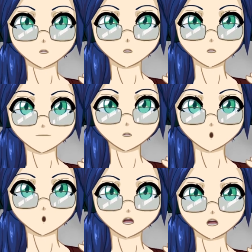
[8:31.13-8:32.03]

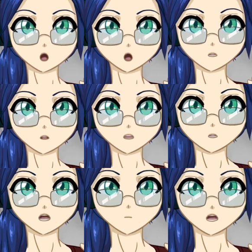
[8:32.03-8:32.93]
noir
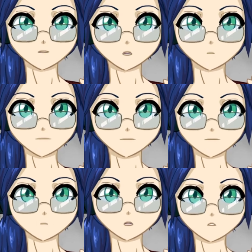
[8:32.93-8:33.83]
game master.
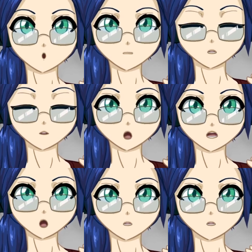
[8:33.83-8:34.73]
But if you're into
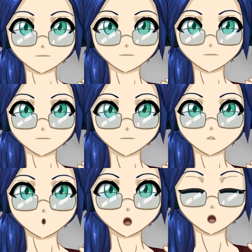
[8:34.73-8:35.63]
noir, if
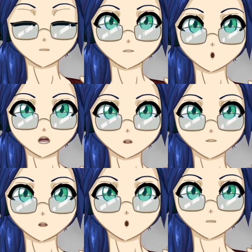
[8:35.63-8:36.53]
you already like the
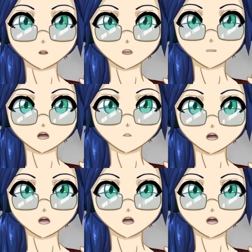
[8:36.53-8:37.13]
idea of the characters fighting